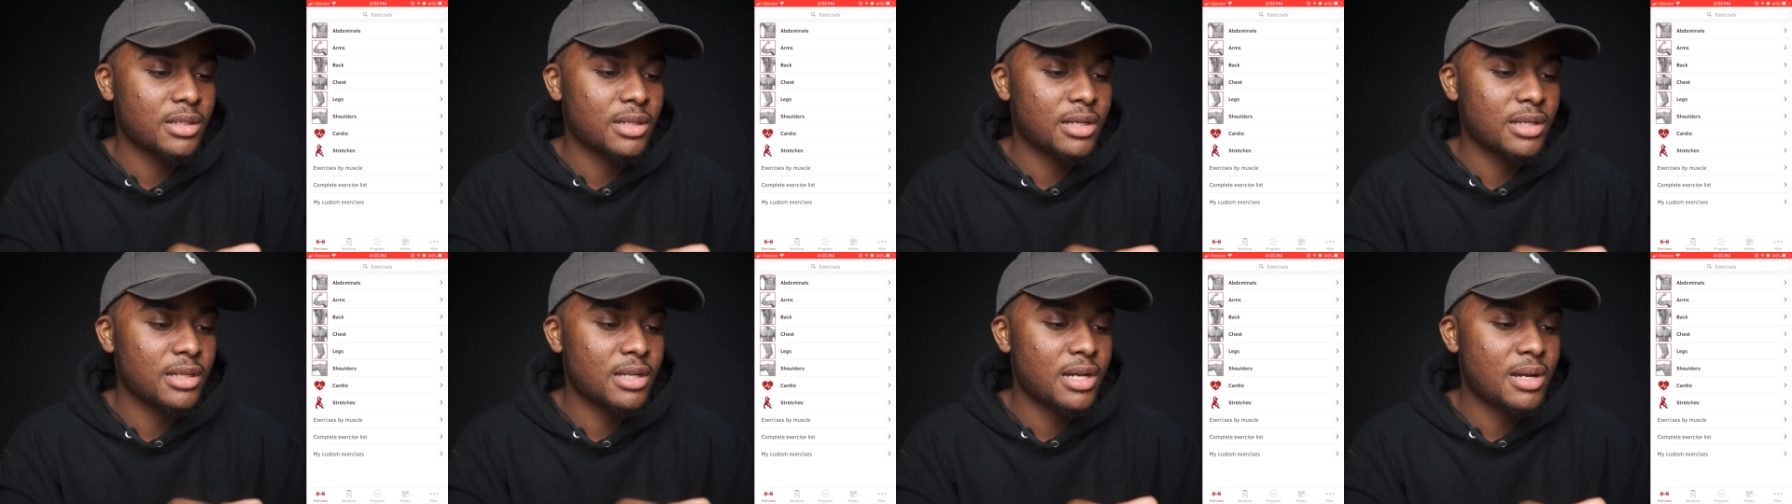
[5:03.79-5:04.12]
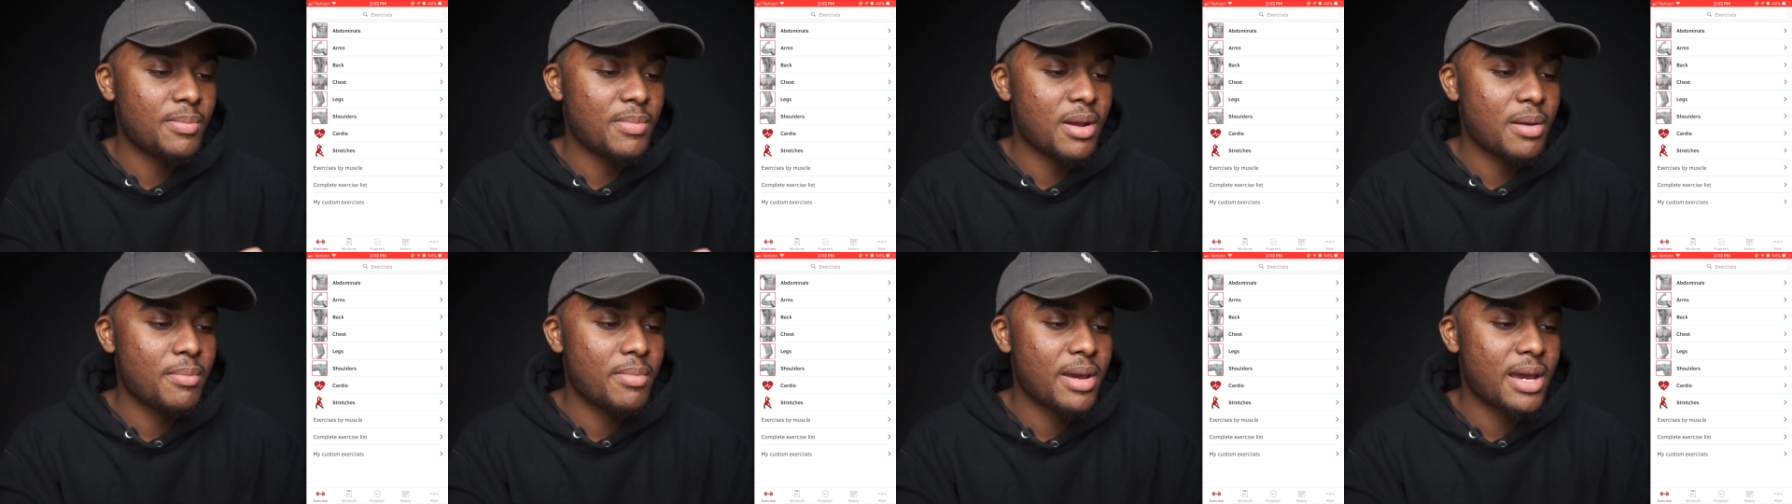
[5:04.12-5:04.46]
Like I
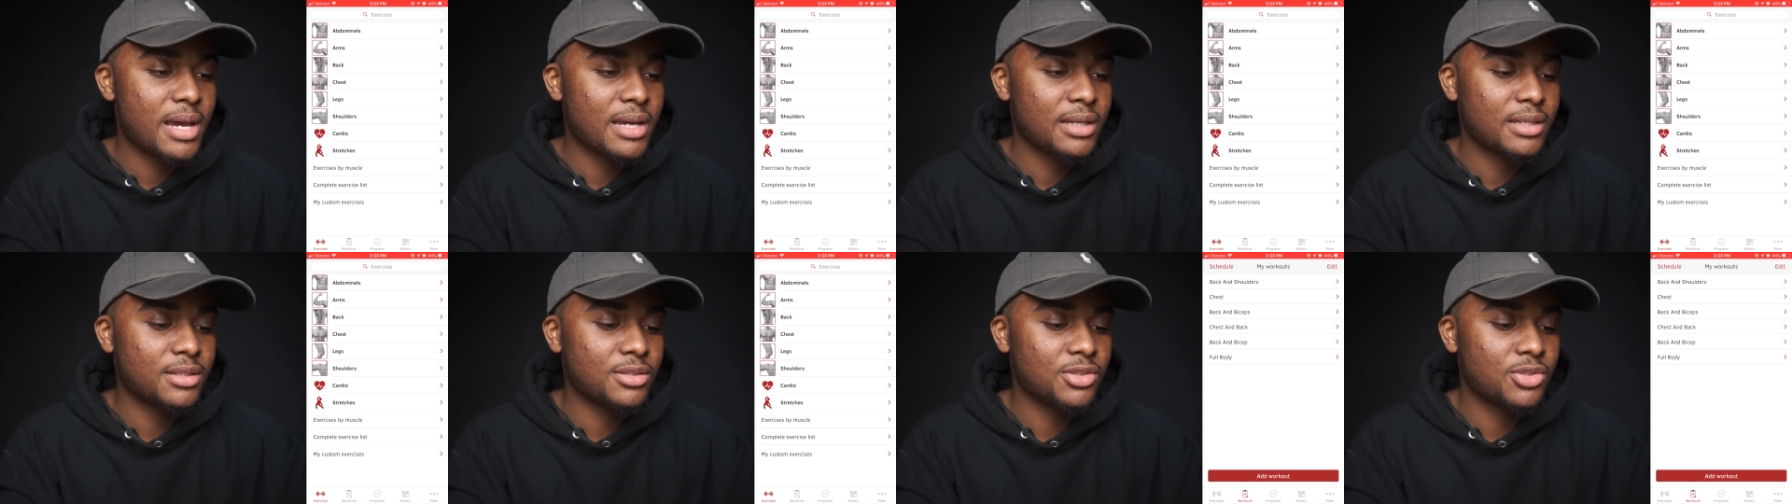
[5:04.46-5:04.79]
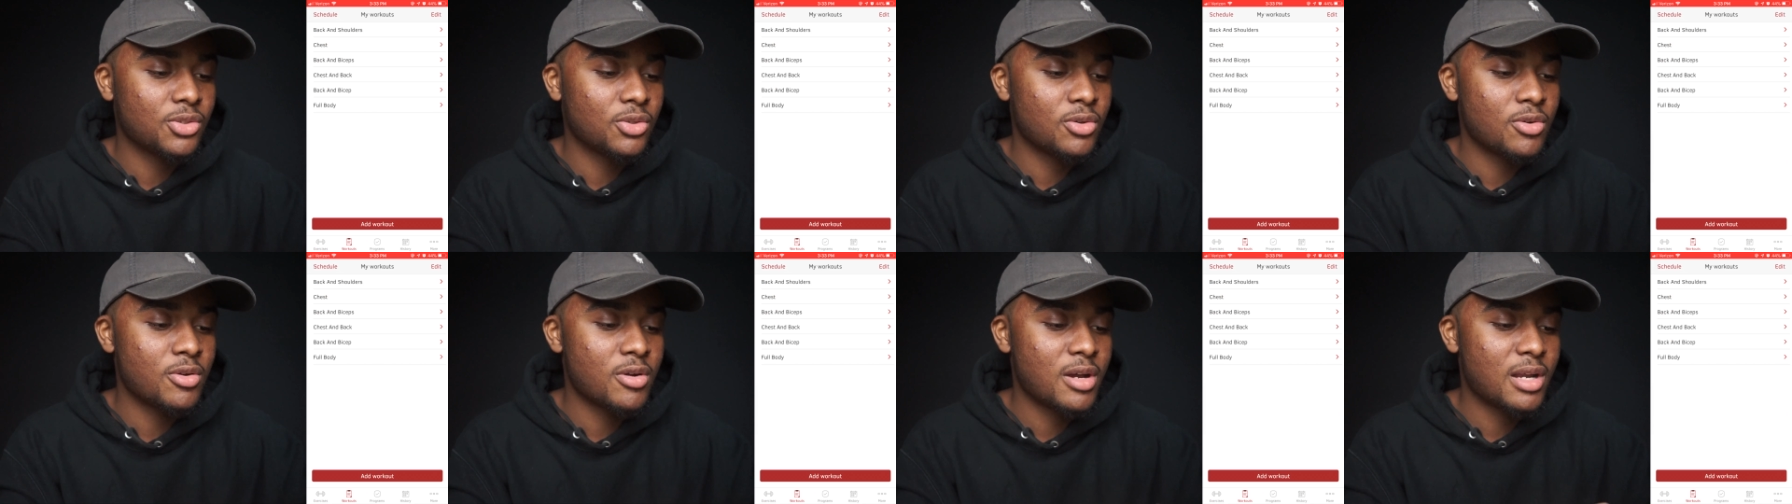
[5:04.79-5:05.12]
got my back and
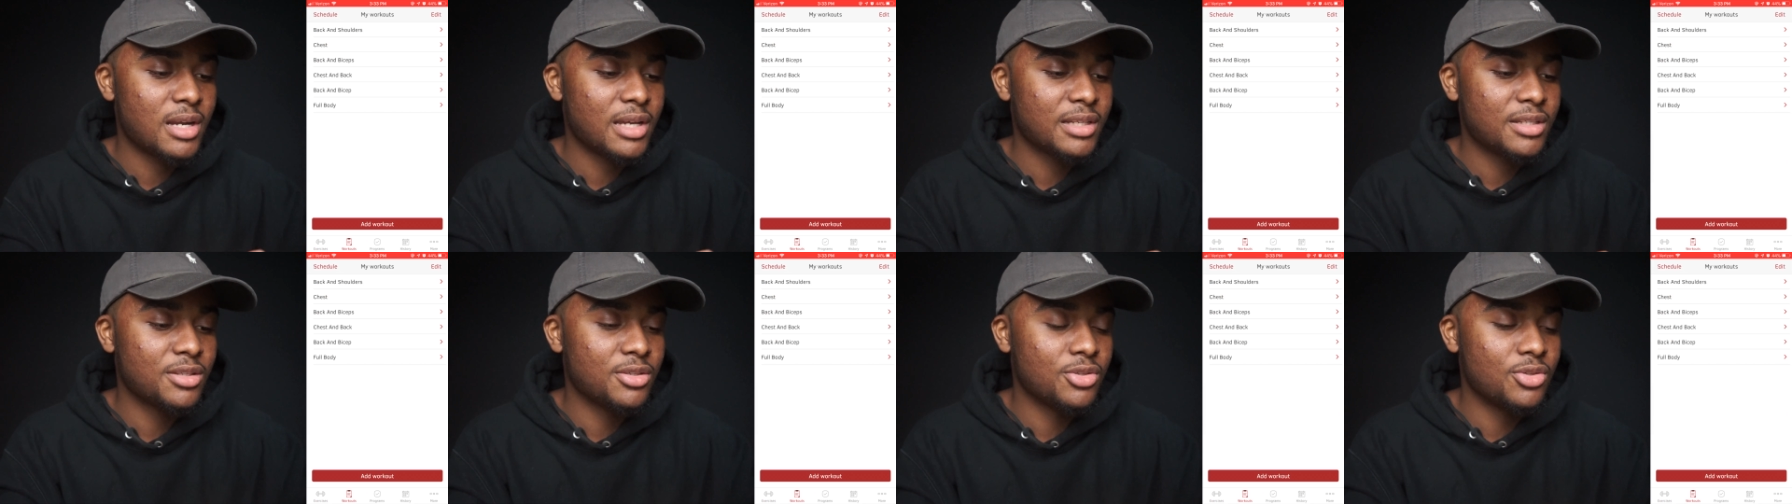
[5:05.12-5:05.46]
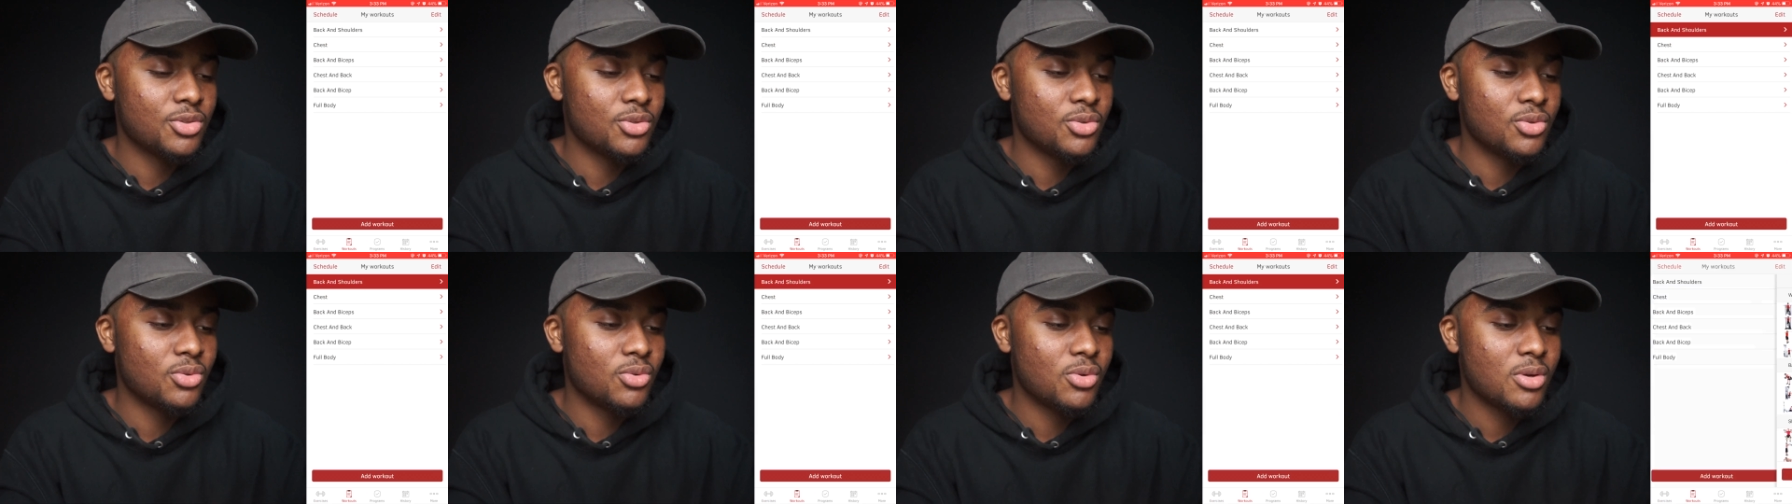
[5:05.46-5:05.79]
shoulder. I like to
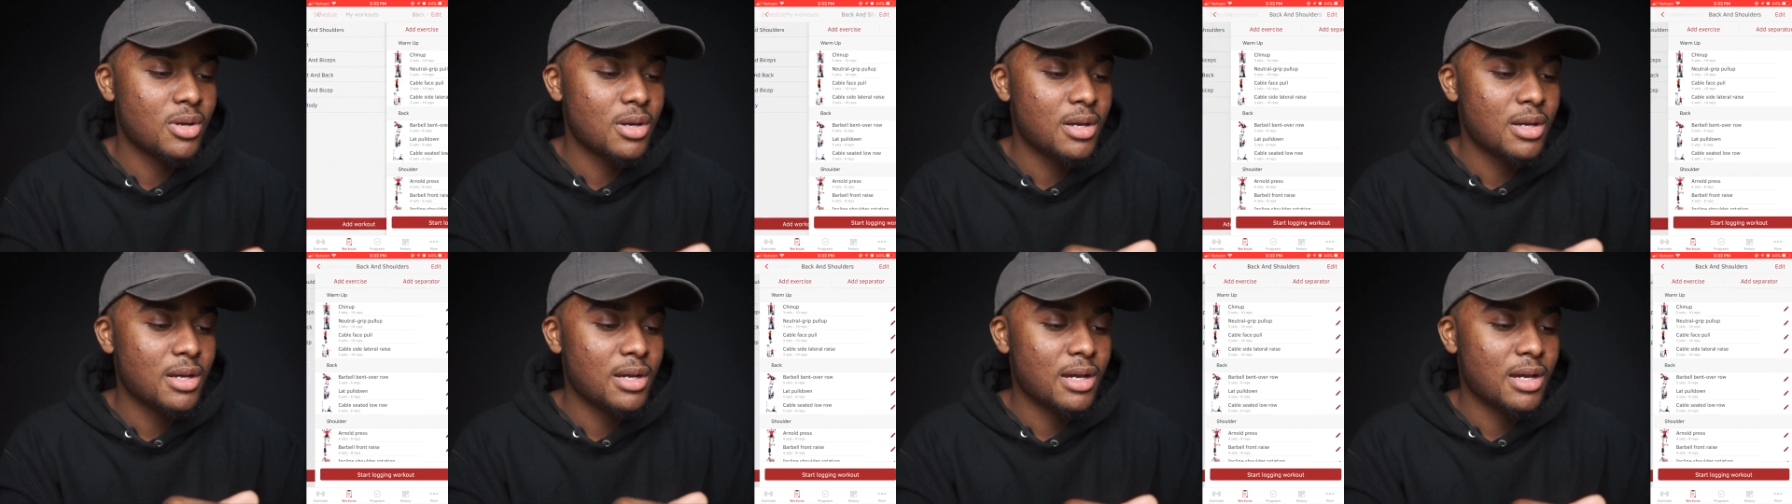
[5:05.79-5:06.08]
do